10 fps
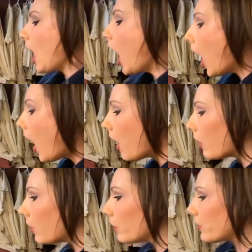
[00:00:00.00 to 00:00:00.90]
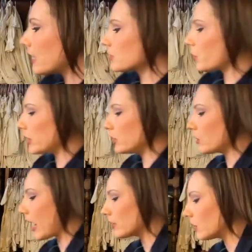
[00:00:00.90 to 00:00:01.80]
Oh, this one you
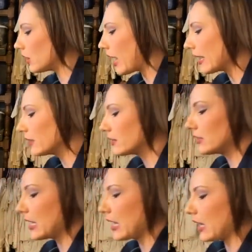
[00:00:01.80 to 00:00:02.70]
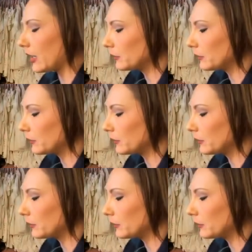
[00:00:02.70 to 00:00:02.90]
guys will like seeing.